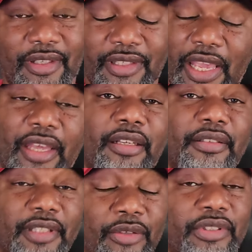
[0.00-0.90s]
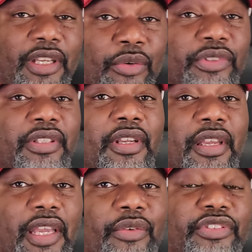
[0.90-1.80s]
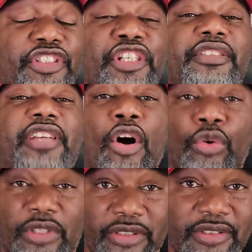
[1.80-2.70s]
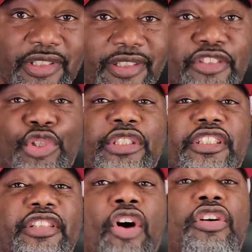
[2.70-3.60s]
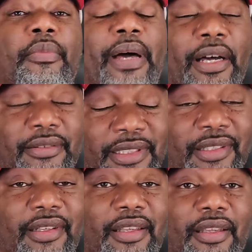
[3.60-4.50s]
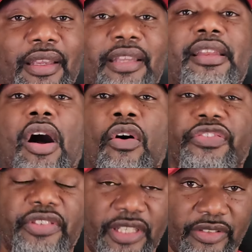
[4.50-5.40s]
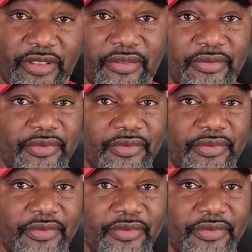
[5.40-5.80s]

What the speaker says: Yeah, it was good talk. It's good to talk about in the offseason.